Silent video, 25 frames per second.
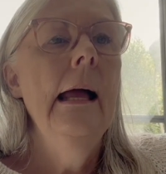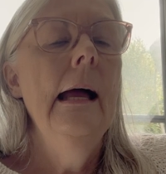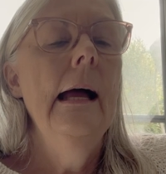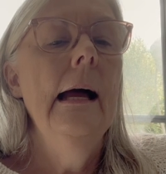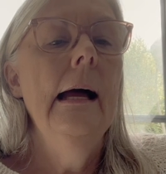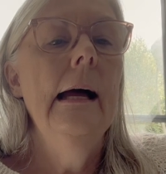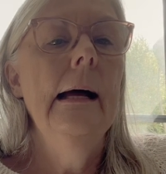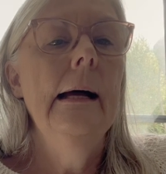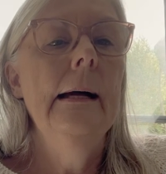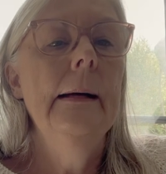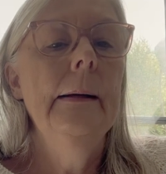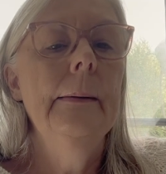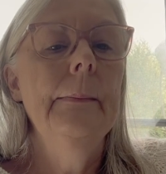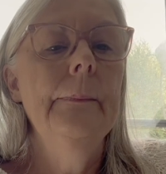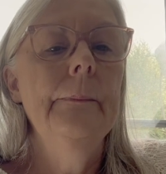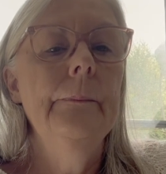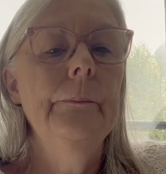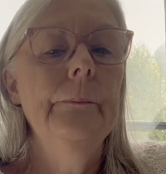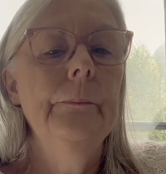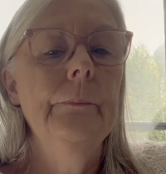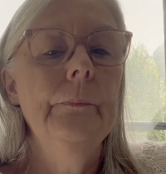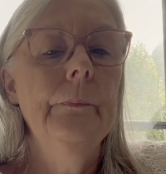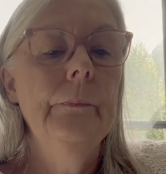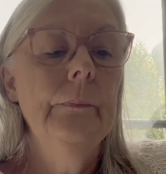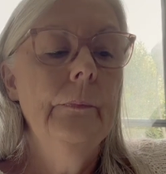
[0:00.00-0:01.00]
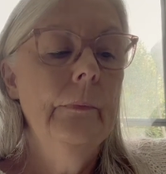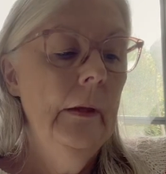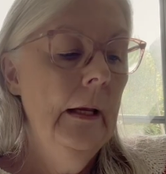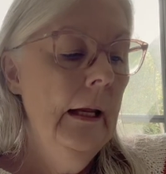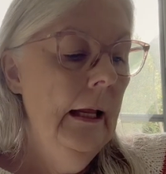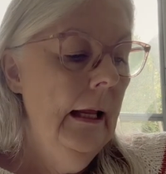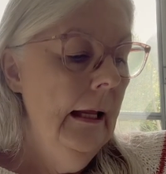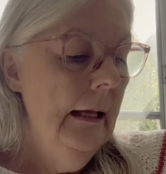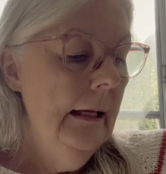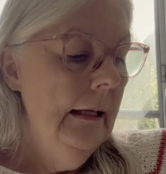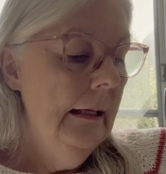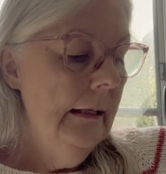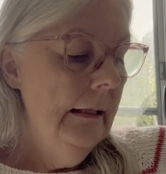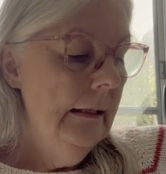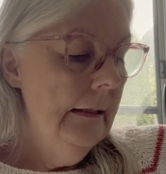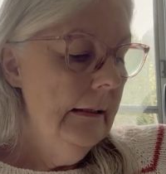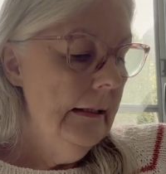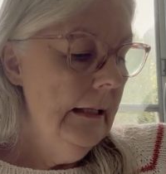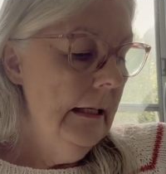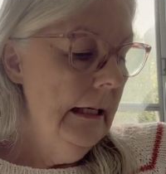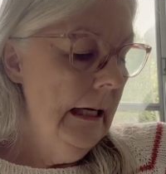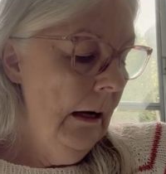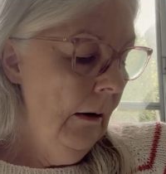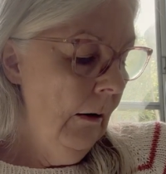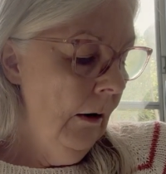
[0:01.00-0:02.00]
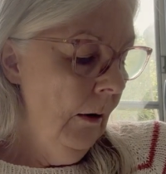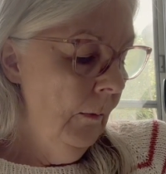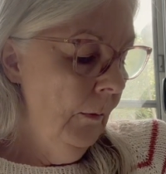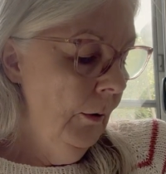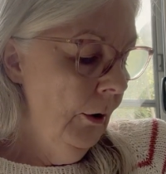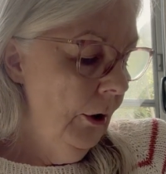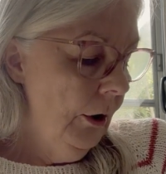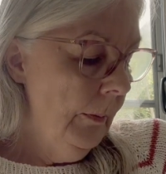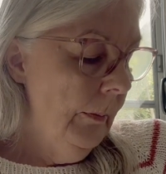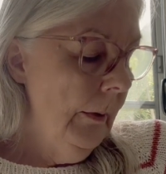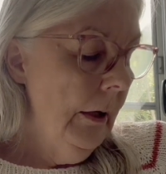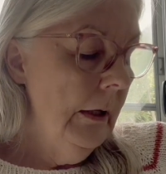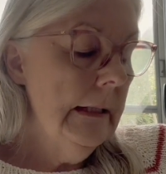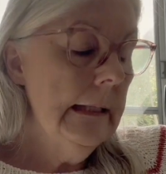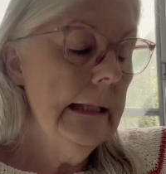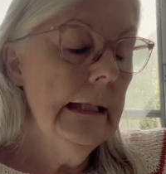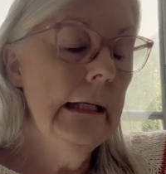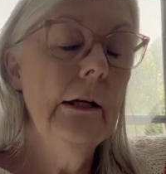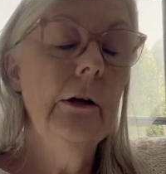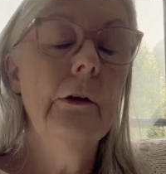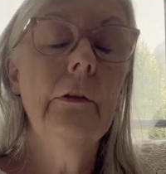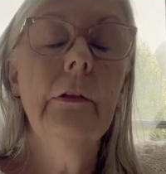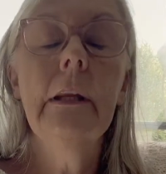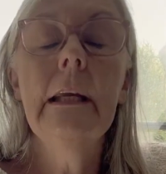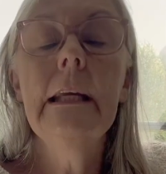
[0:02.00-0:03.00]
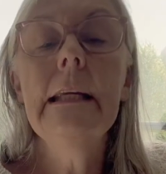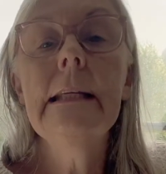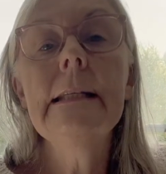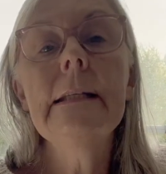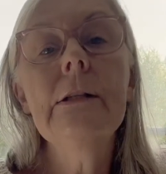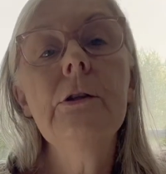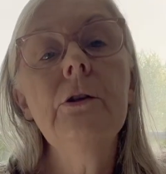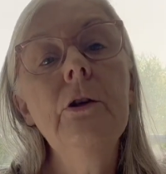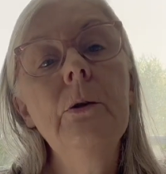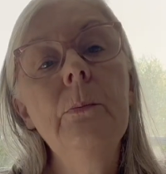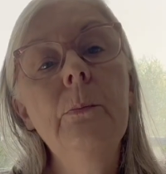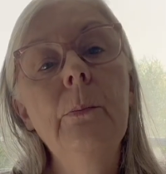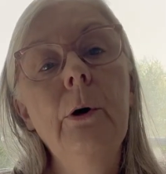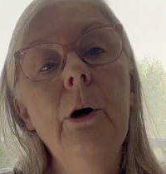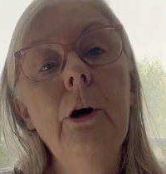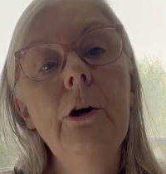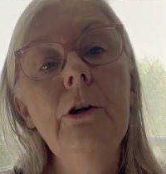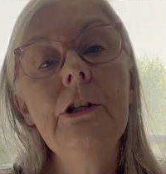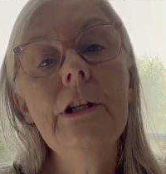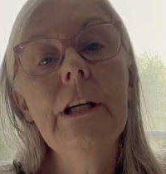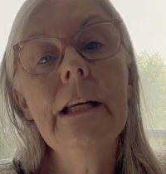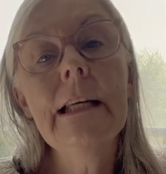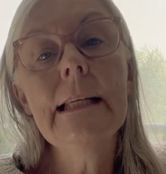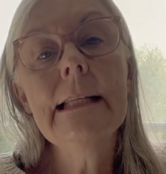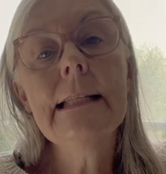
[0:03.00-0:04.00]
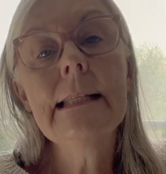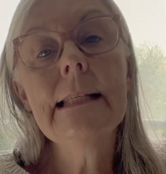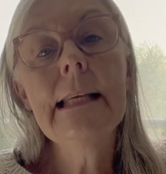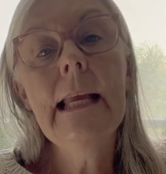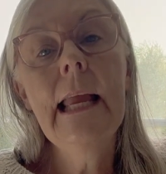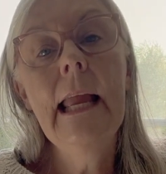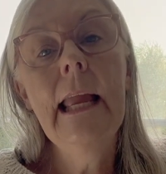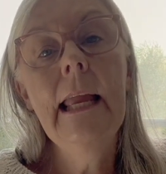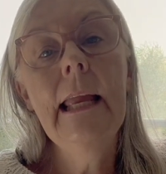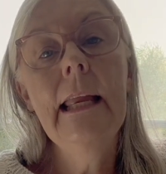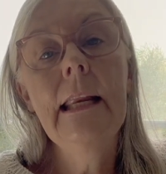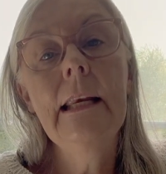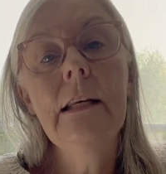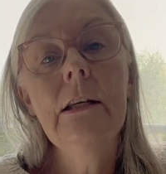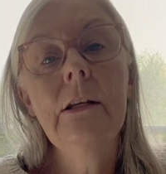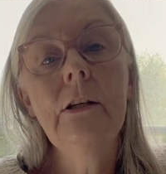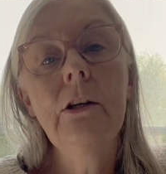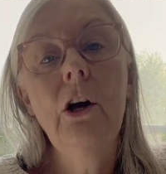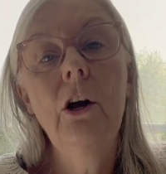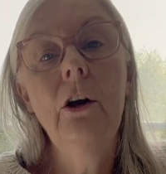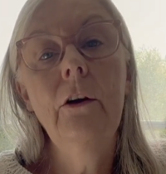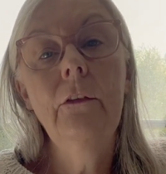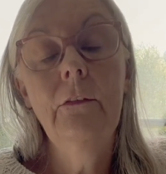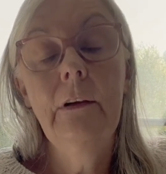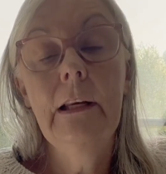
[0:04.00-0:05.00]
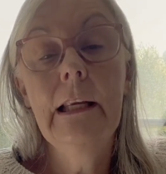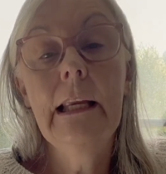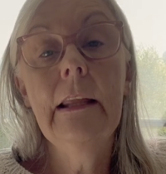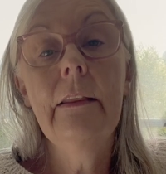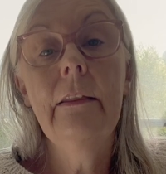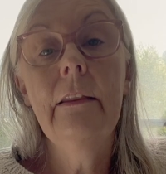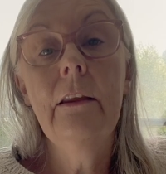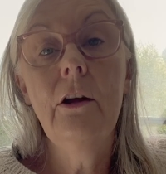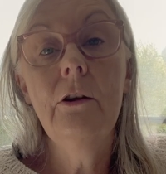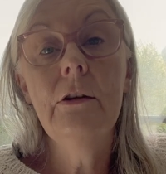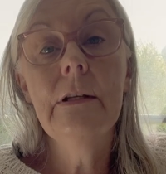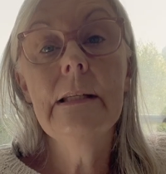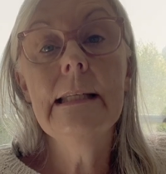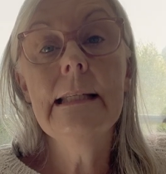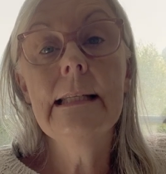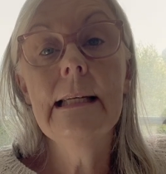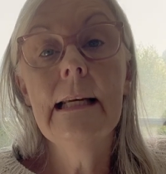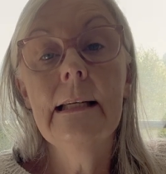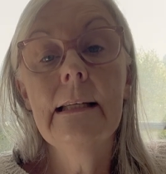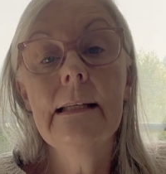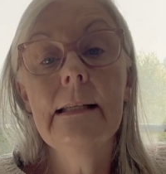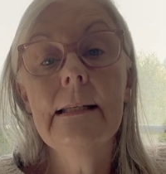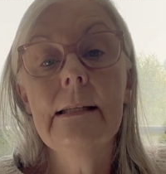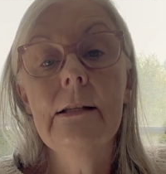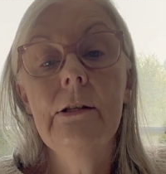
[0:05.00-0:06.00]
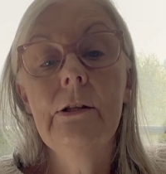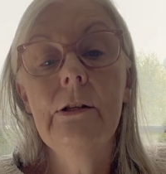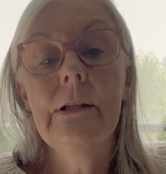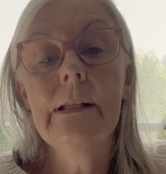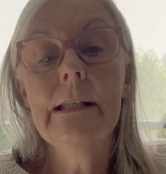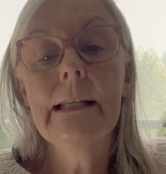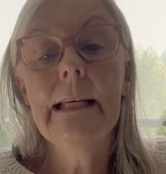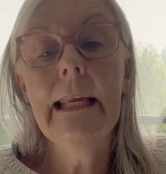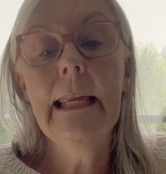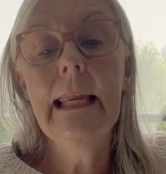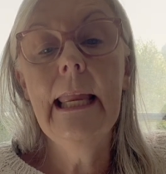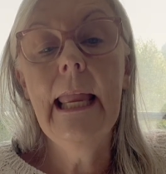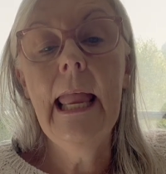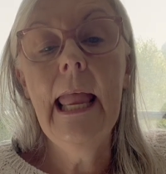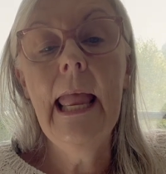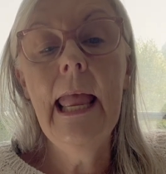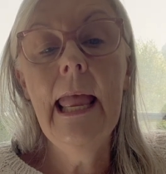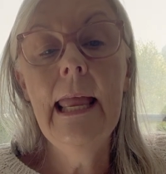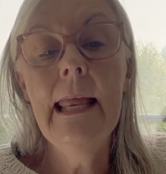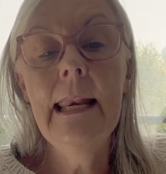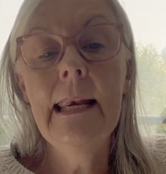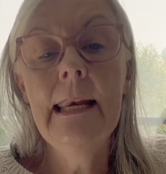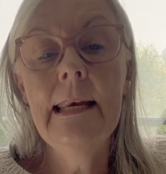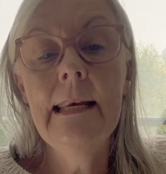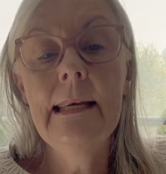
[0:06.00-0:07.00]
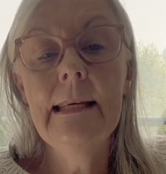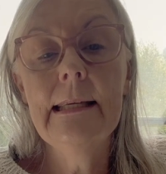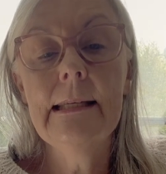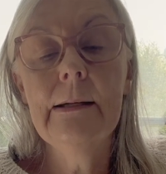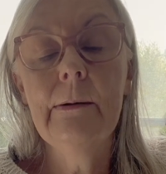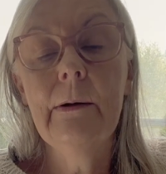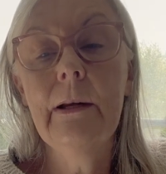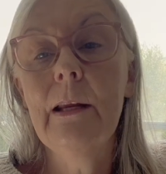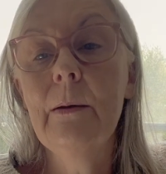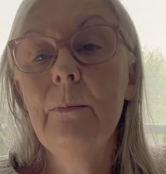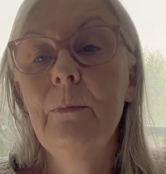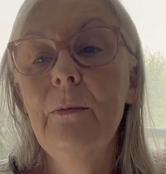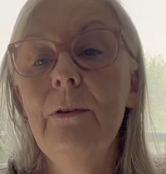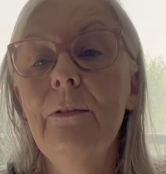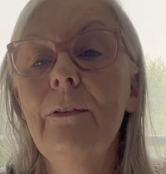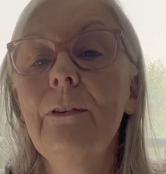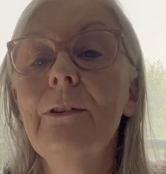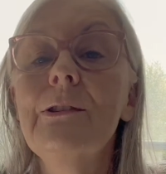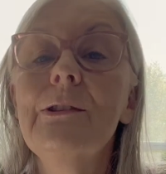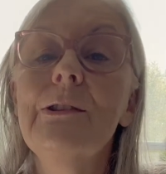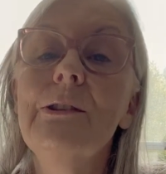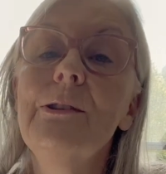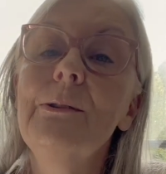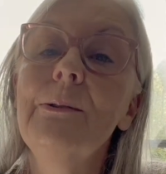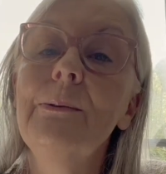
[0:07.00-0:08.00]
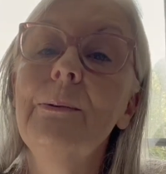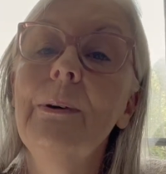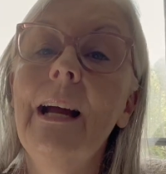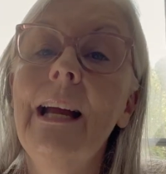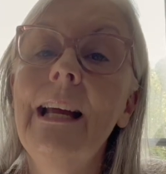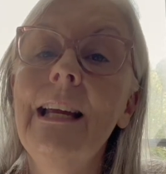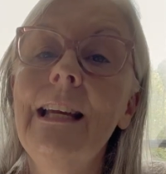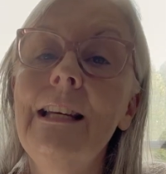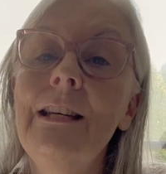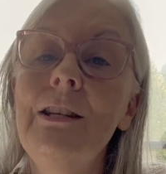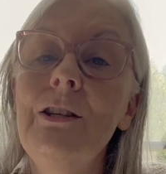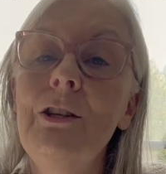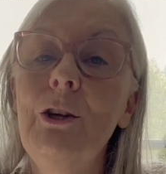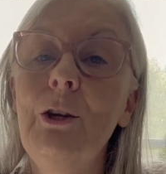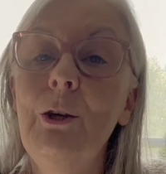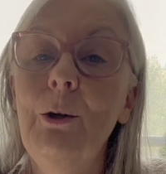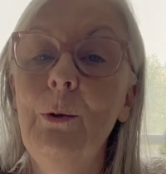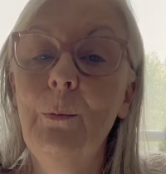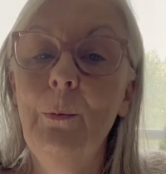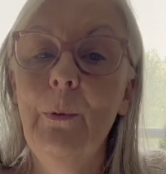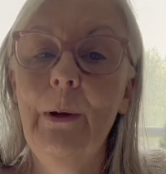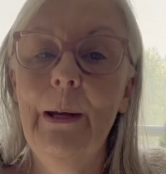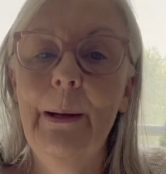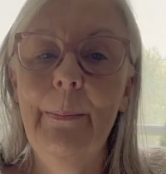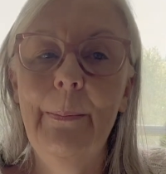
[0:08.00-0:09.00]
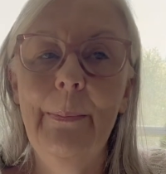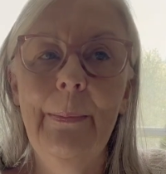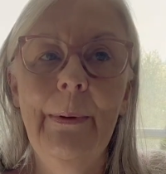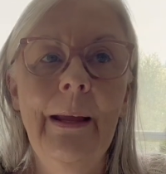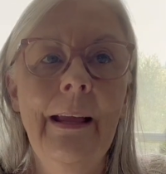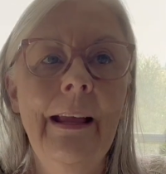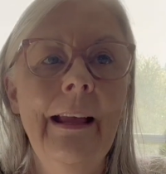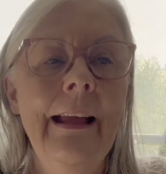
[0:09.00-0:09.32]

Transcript: So now I'll work mostly on these two projects and hopefully get those done as soon as I can, so I can move on to a new whip.